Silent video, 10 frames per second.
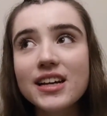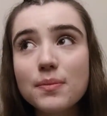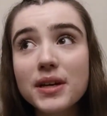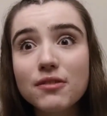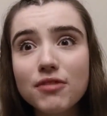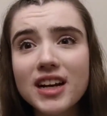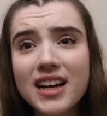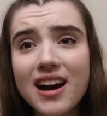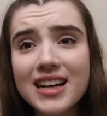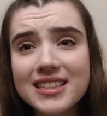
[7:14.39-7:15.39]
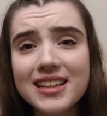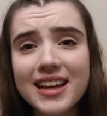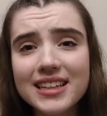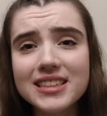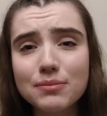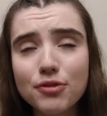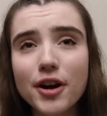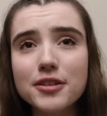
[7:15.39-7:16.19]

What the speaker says: it can be a really isolating